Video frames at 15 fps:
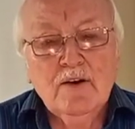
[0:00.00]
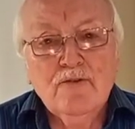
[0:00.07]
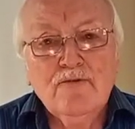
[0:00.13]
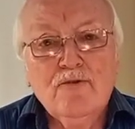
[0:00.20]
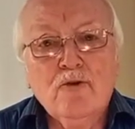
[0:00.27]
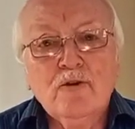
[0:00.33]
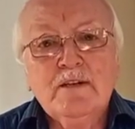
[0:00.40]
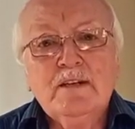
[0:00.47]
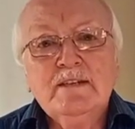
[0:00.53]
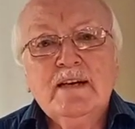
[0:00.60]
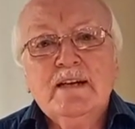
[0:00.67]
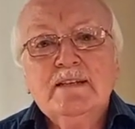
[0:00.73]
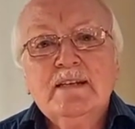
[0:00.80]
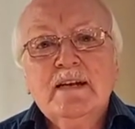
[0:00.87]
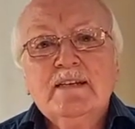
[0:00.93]

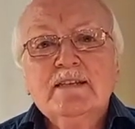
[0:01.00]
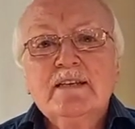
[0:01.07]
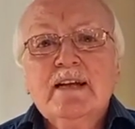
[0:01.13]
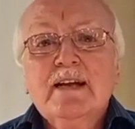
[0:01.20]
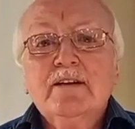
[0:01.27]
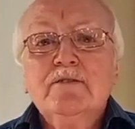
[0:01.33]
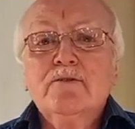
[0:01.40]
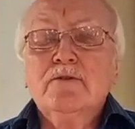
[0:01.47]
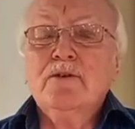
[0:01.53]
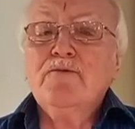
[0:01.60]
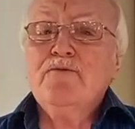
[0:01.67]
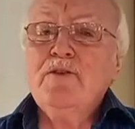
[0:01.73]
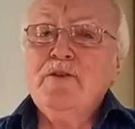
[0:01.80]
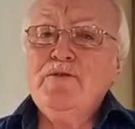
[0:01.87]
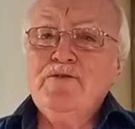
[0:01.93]
49 days later, and on the
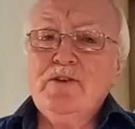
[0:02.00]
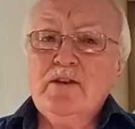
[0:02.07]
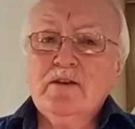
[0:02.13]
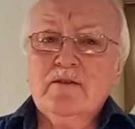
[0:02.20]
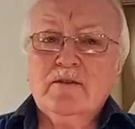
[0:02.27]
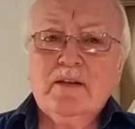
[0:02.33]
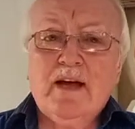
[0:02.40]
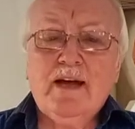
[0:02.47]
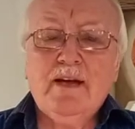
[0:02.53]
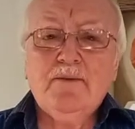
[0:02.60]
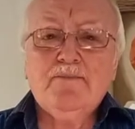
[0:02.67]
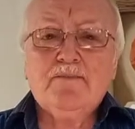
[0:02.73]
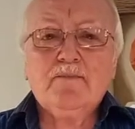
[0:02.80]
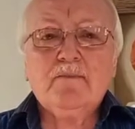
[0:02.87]
50th day,